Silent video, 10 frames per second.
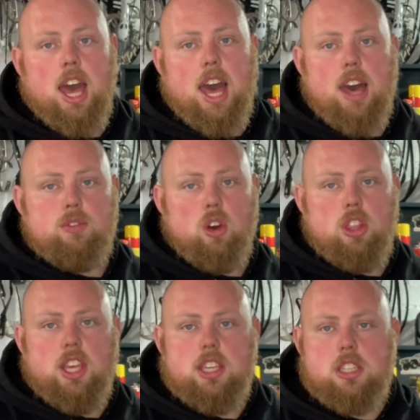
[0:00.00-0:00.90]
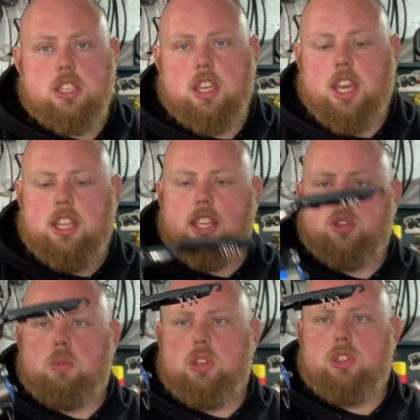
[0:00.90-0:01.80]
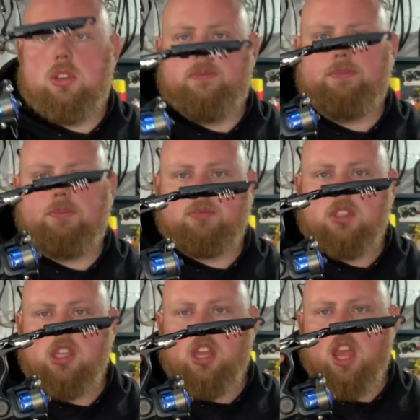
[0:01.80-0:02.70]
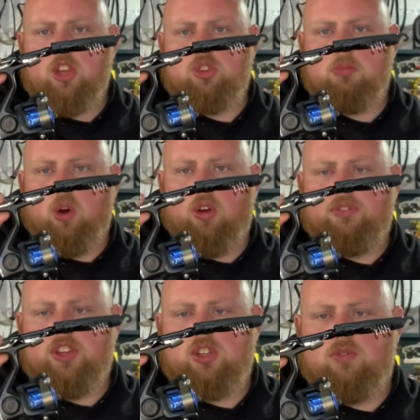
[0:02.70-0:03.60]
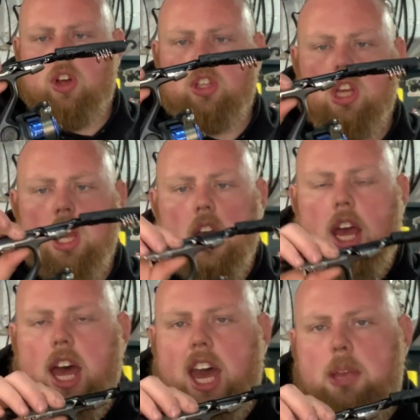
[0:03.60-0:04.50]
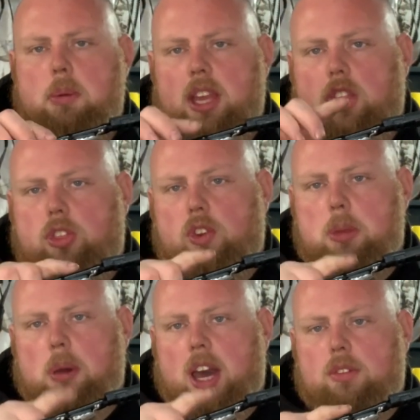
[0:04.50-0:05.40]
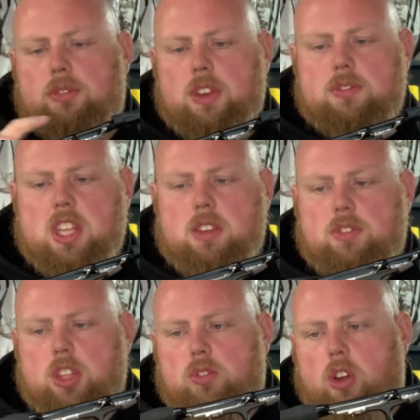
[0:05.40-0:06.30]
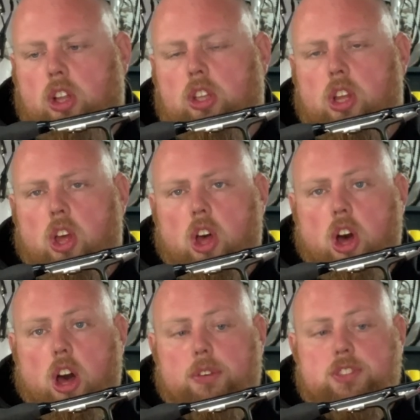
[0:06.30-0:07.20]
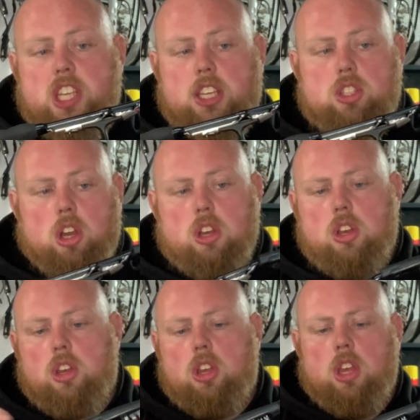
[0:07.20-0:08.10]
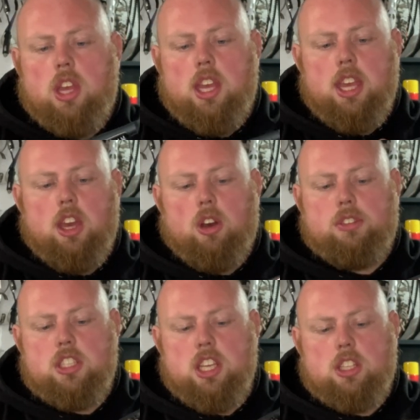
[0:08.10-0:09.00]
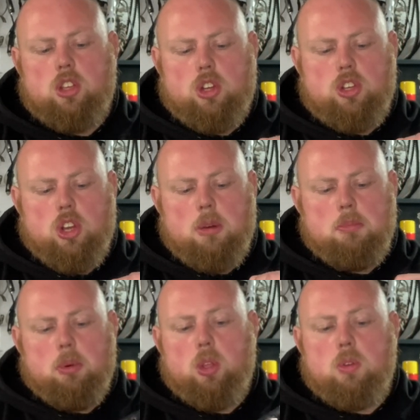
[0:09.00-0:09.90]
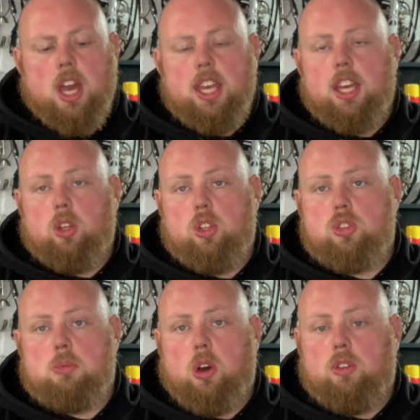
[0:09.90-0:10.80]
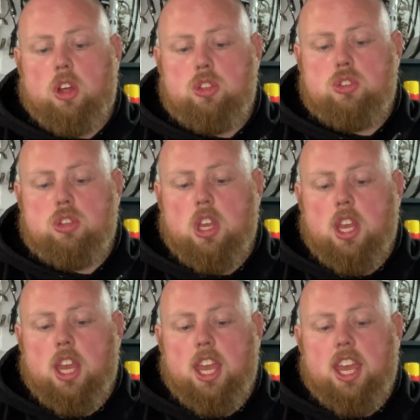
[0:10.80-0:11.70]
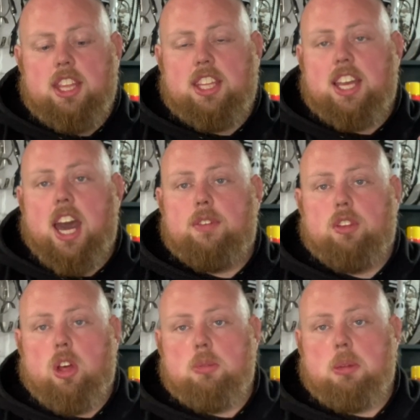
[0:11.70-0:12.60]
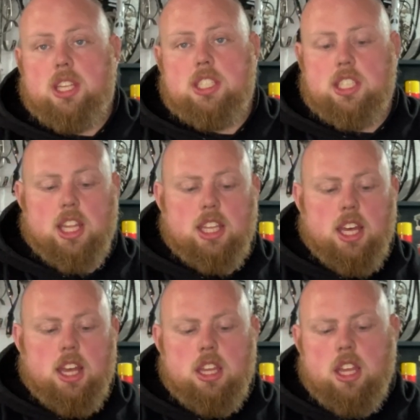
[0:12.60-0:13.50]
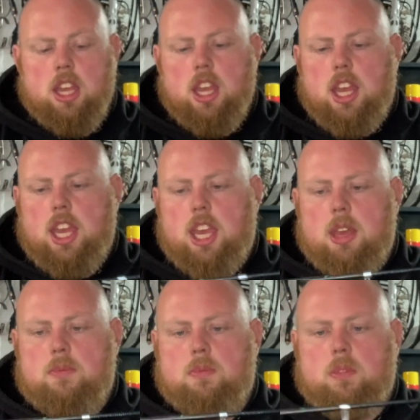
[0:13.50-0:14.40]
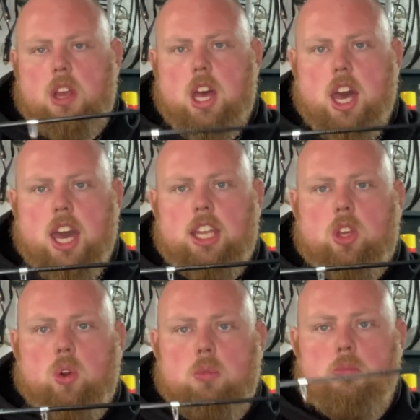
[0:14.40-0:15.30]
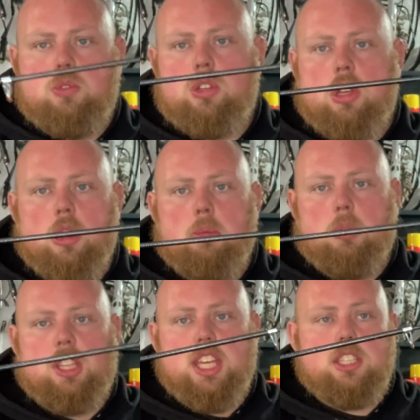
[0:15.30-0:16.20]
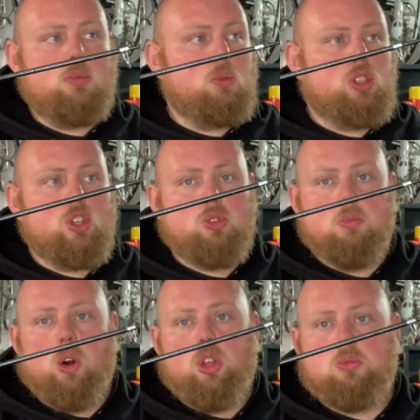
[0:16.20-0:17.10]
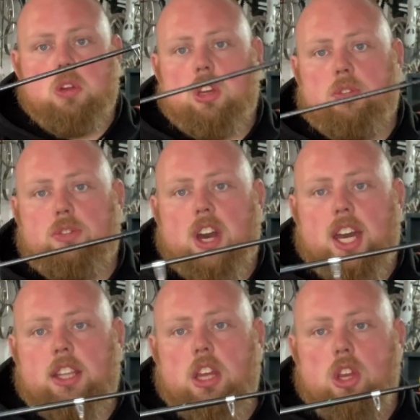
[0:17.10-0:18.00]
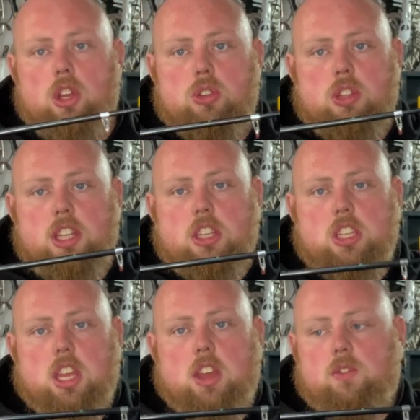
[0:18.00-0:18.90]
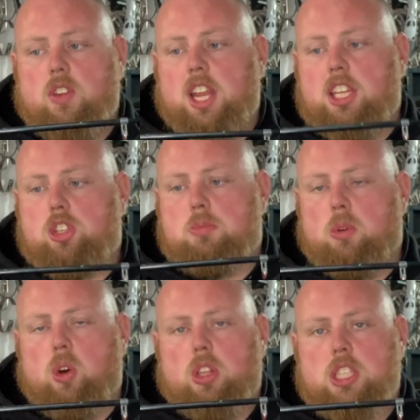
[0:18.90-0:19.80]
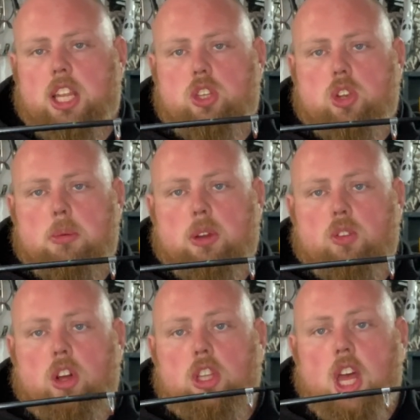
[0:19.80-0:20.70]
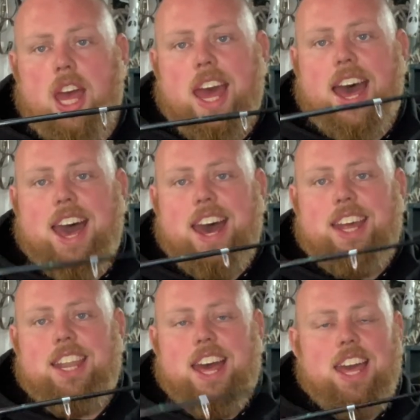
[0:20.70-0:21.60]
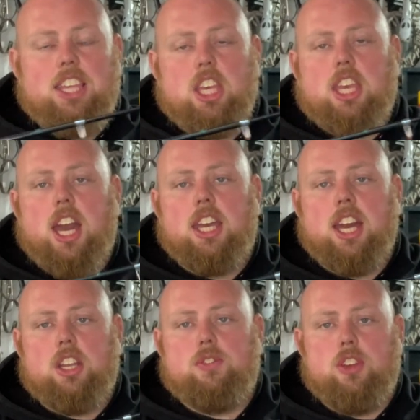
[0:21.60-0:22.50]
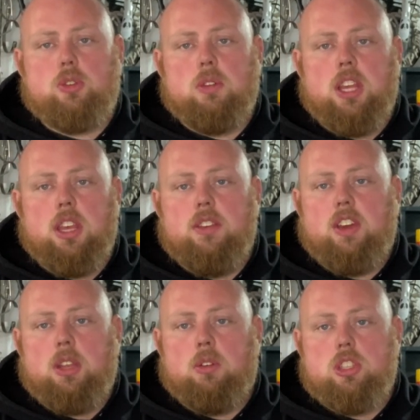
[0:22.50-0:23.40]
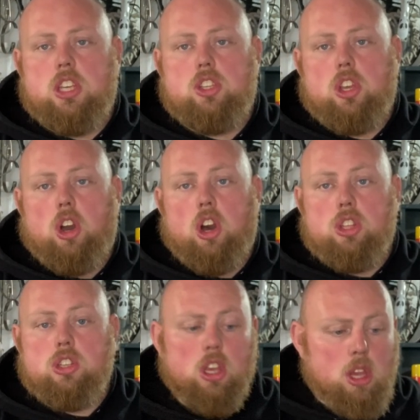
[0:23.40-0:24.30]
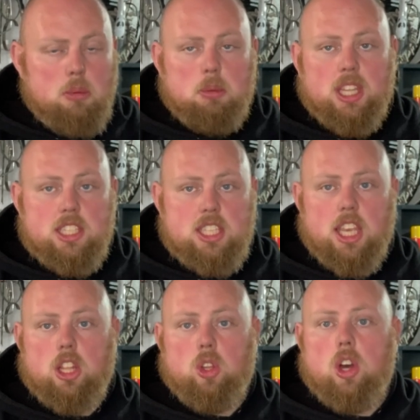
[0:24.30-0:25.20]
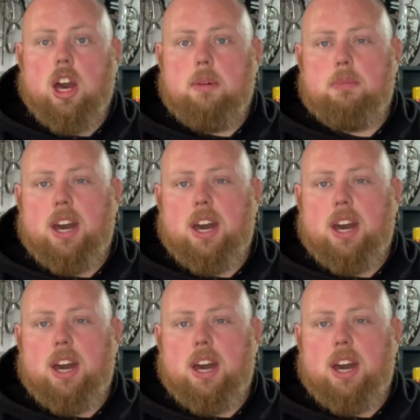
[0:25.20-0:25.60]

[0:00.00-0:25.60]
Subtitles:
I've got this, okay. This was a small fishing rod. I paid £3.50 for the rod off TikTok, off the TikTok shop. But you can get other small rods in the Decathlon, places like that. And it comes, but this was the smallest one I could find. So this is a really small telescopic rod. And you can catch fish with it. If anyone says you can't, please take a look at